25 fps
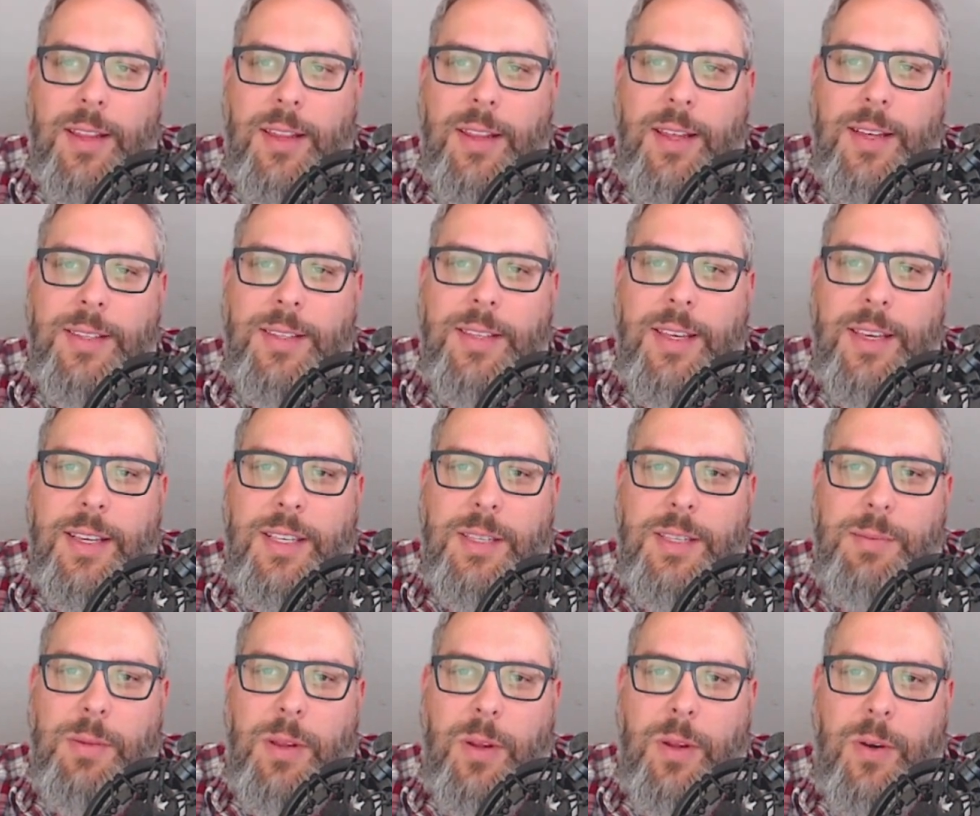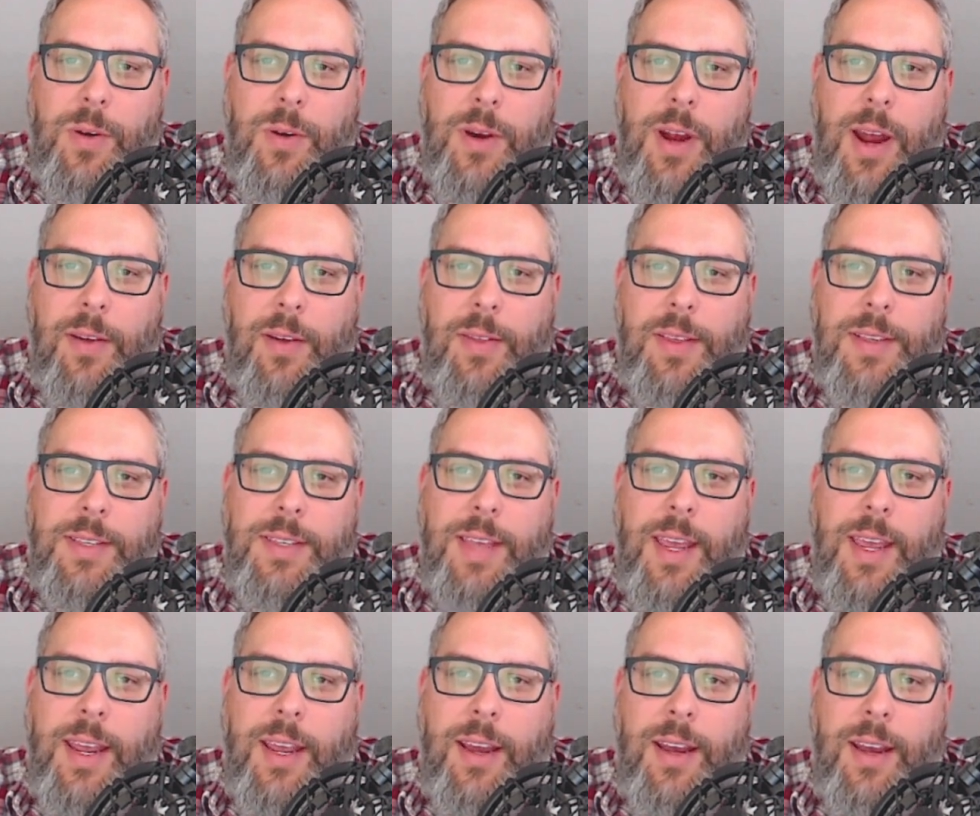Let's explore how
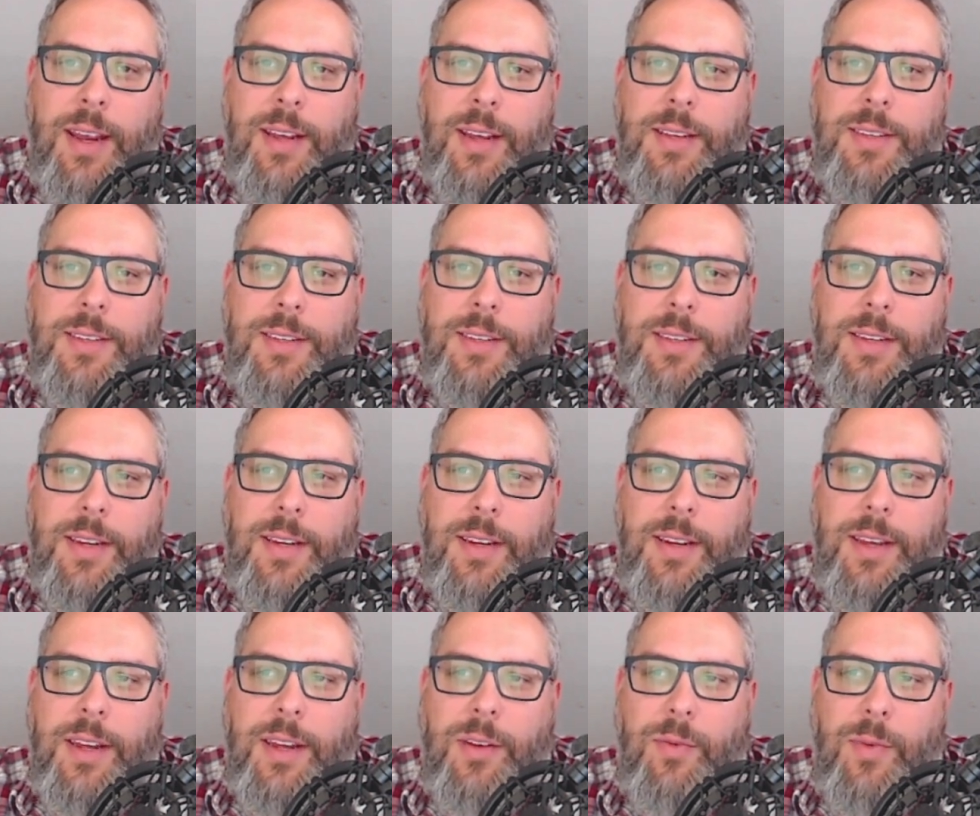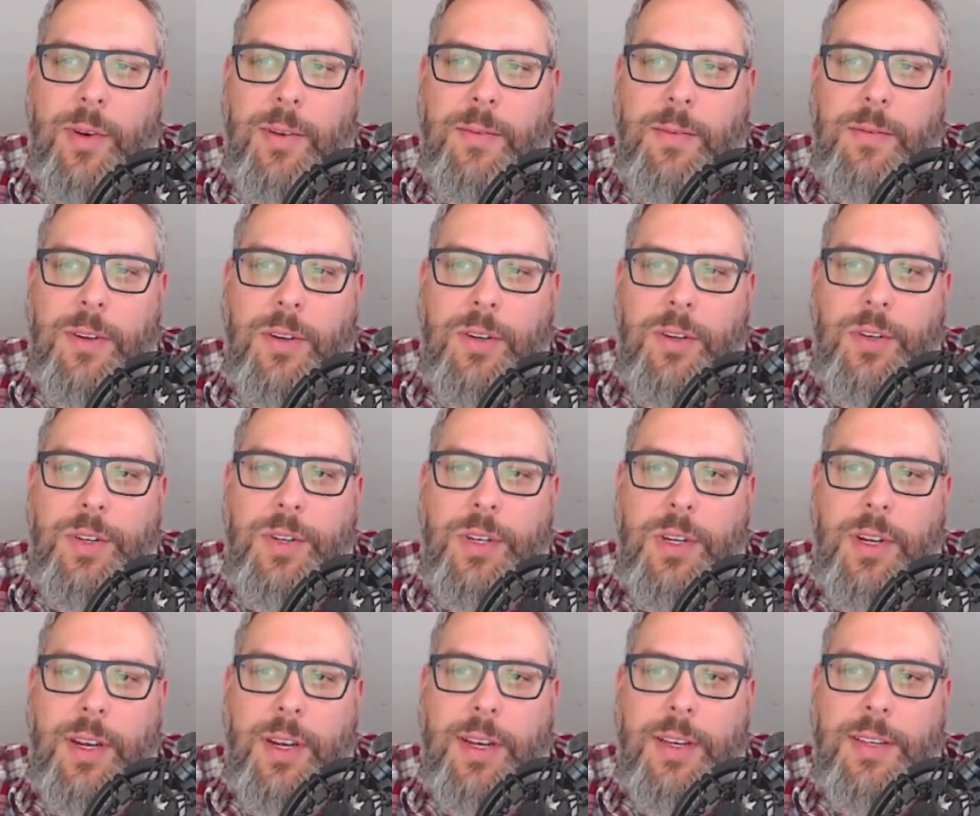this AI assistant can
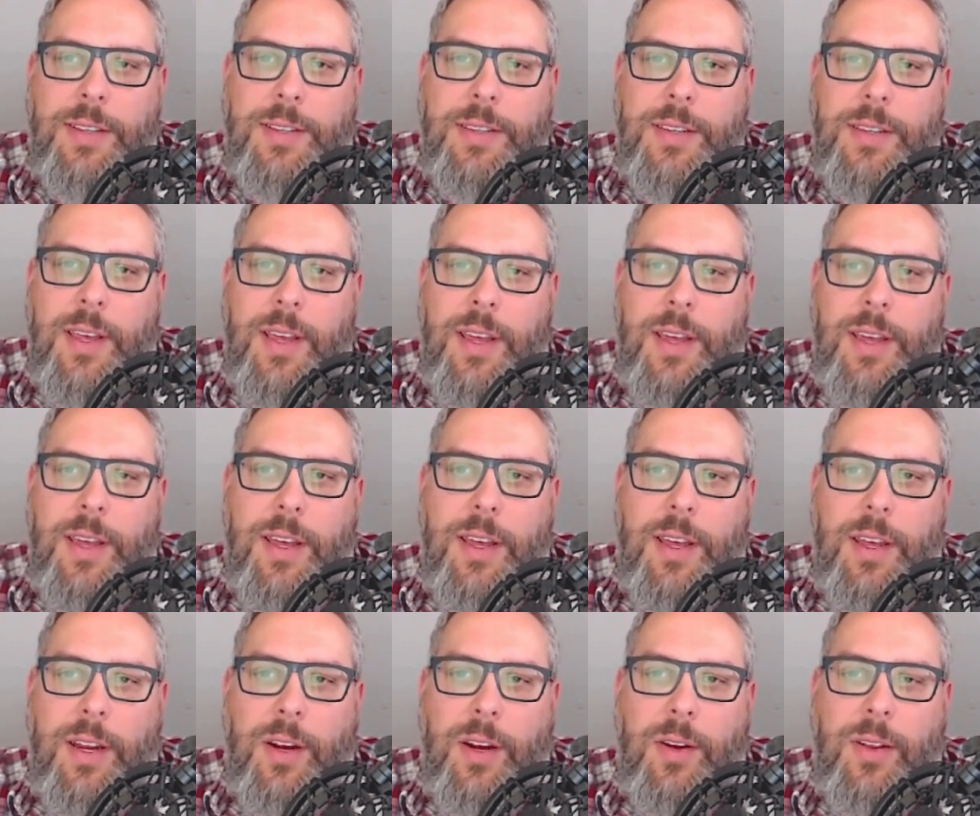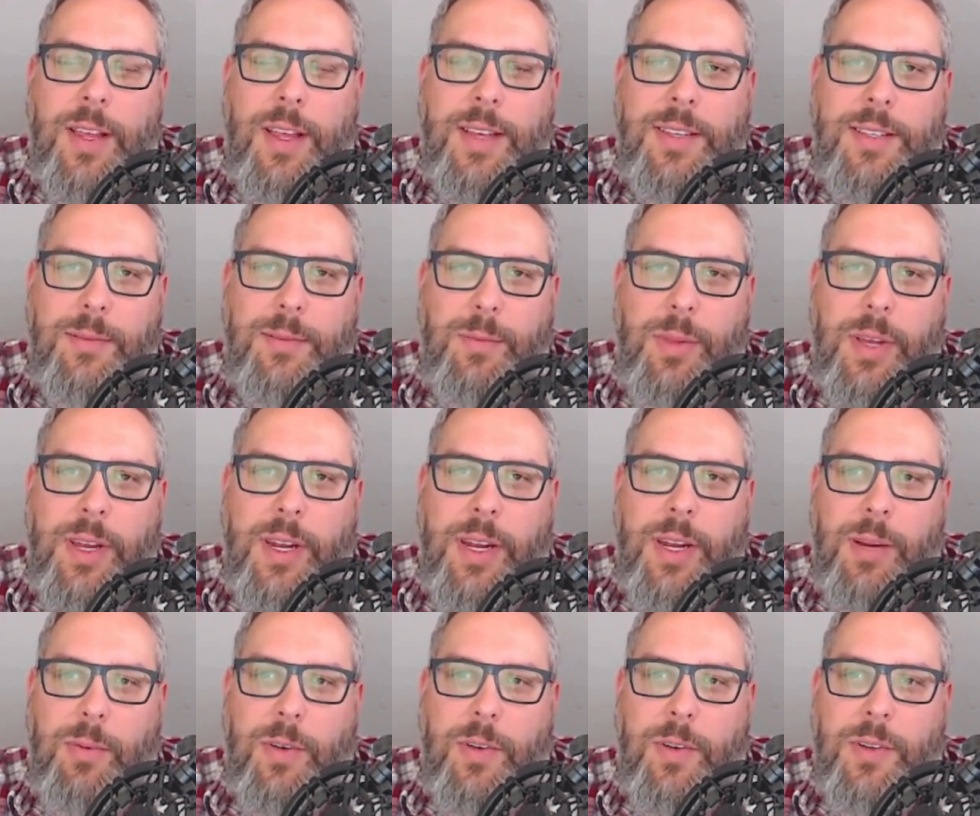revolutionize your lesson
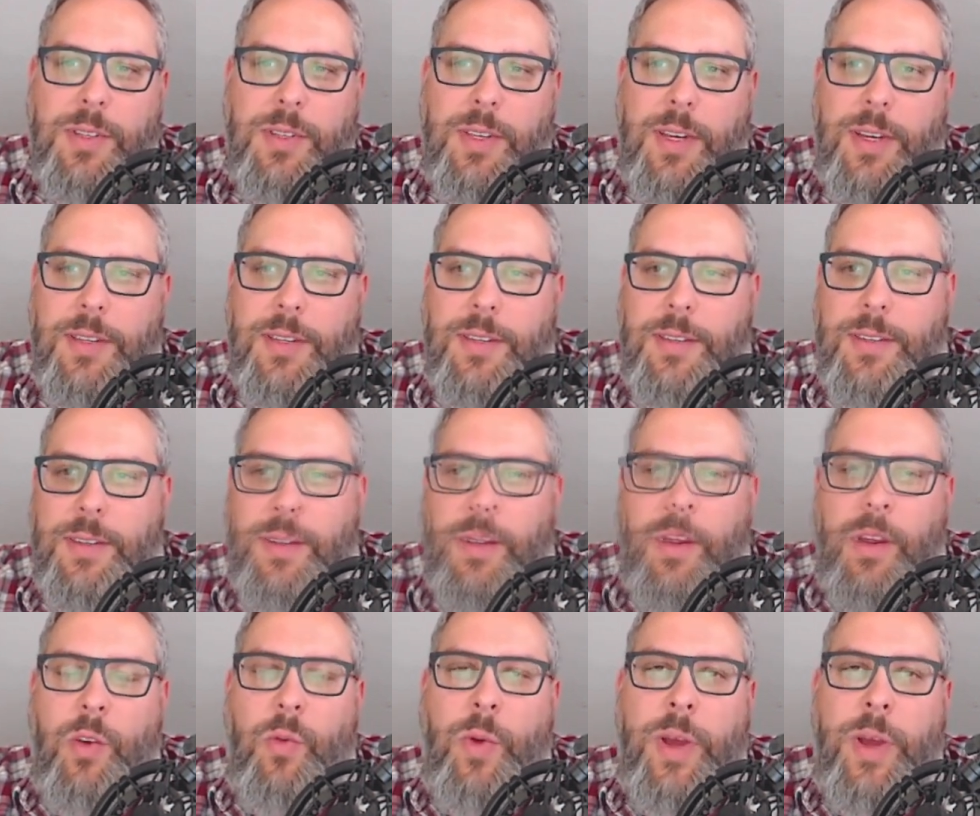planning process.